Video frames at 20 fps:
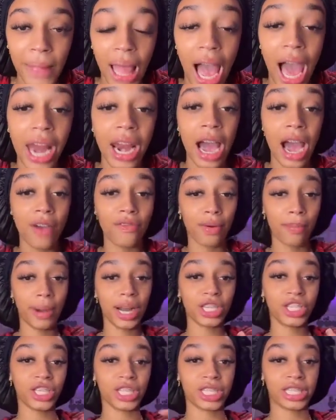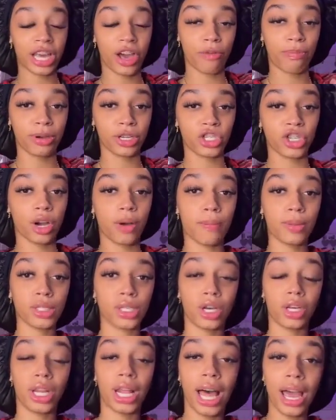And I have a matching set of pajamas
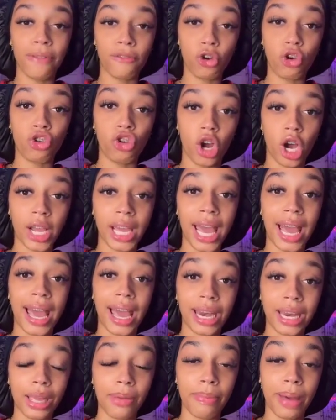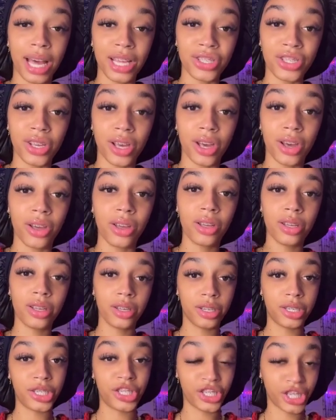on. Life could not get any better.
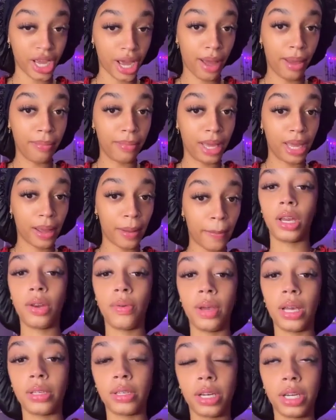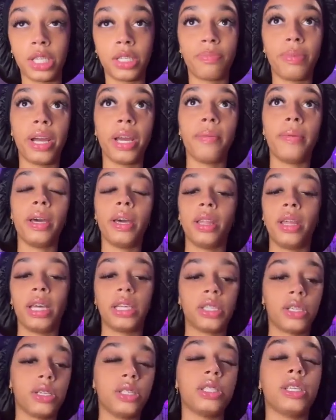Do you get me? Anyway, I'm going to spray a bit of
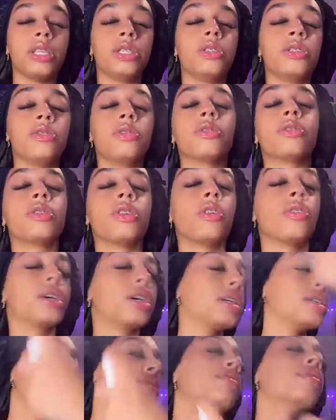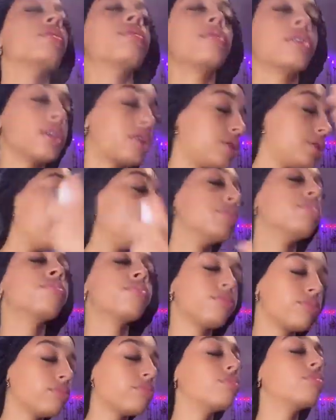this because this is just so nice and refreshing.
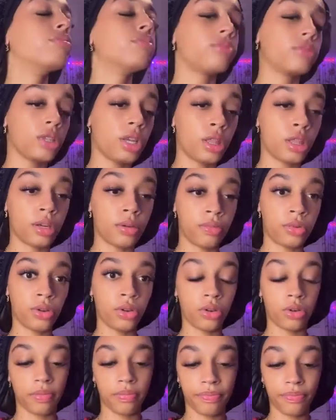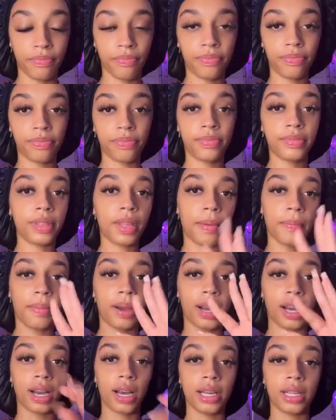And I'm done.
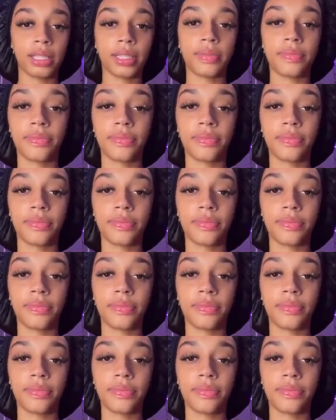Bye, guys.